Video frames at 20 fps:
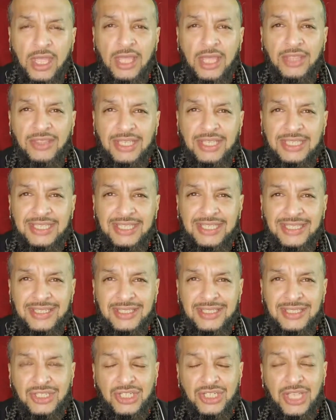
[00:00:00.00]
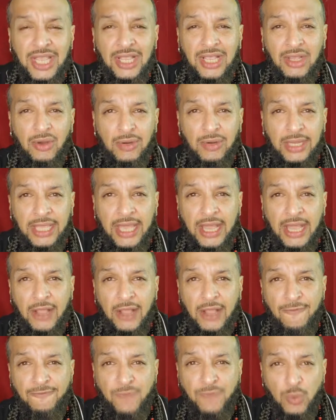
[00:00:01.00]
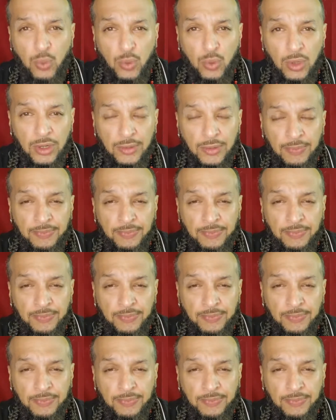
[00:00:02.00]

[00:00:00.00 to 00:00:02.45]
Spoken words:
This is the Shangodiac for